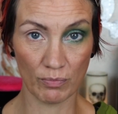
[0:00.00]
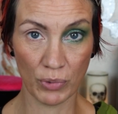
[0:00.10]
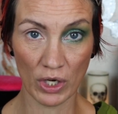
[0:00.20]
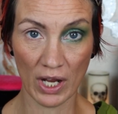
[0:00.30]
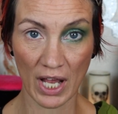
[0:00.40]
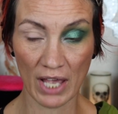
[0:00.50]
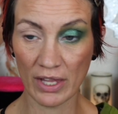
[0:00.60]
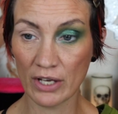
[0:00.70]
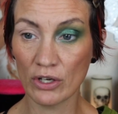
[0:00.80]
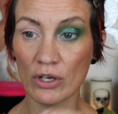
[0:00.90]
put on
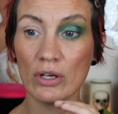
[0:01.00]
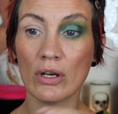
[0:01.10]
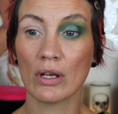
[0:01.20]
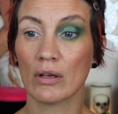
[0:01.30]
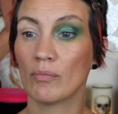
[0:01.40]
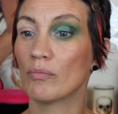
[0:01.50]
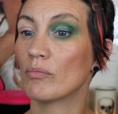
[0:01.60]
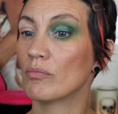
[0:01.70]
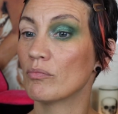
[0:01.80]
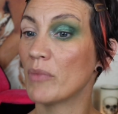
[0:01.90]
eyeliner,
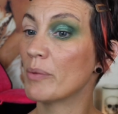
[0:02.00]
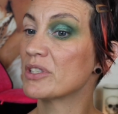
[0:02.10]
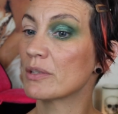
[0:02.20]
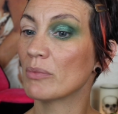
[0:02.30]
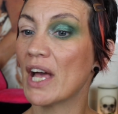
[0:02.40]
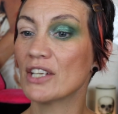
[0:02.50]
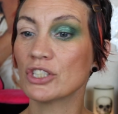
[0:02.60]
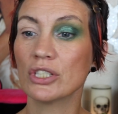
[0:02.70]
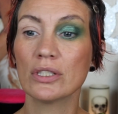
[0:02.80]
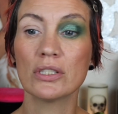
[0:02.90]
maybe some
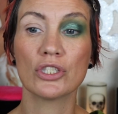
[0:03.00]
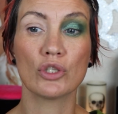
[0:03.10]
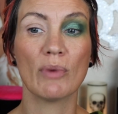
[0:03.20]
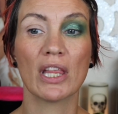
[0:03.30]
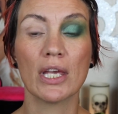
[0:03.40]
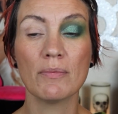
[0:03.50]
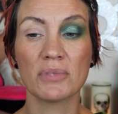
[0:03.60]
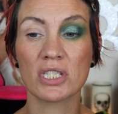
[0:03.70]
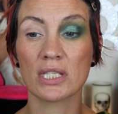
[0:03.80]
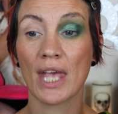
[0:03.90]
lashes, do my
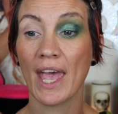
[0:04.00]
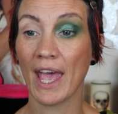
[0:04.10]
lips,